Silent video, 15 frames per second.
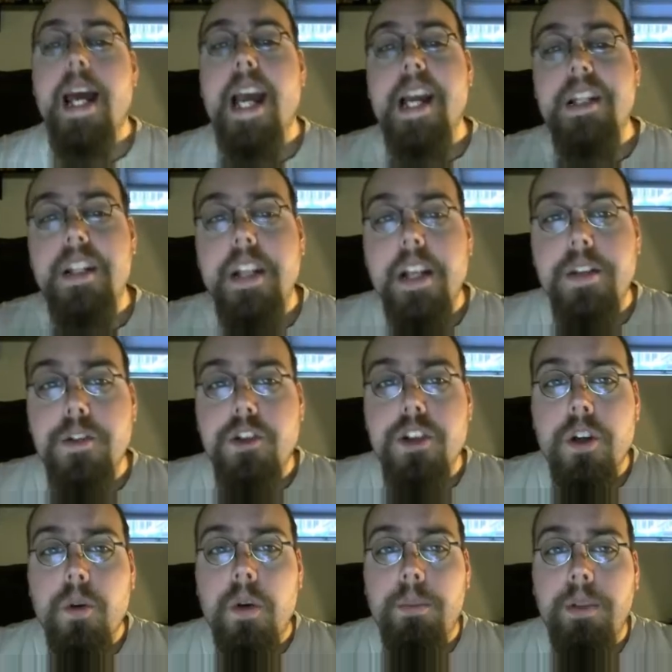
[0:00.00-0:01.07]
And today on the
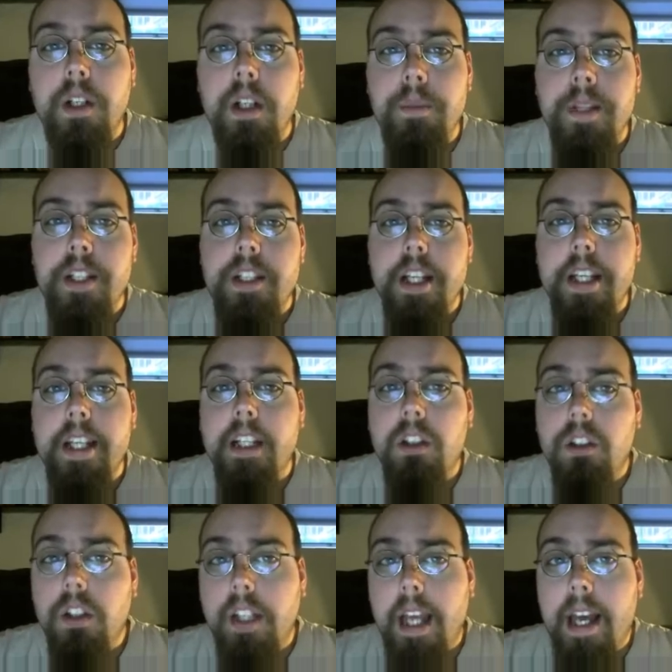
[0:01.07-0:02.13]
show I'm going to be taking a
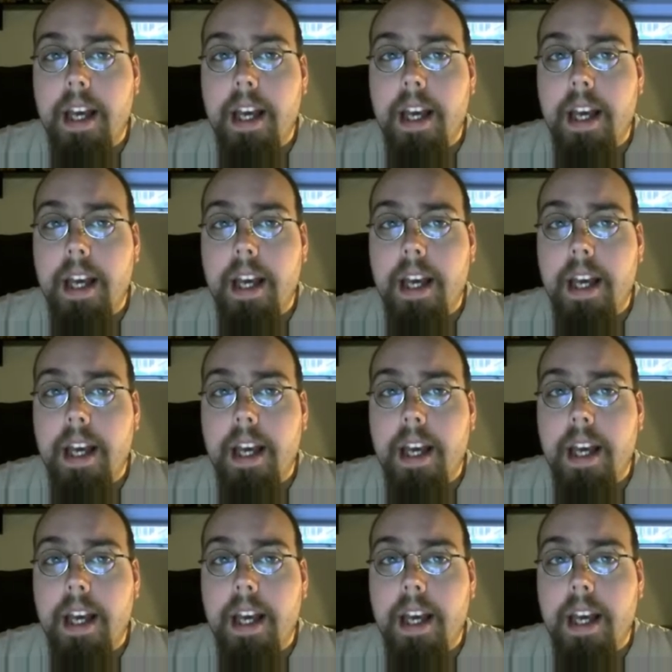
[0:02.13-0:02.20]
look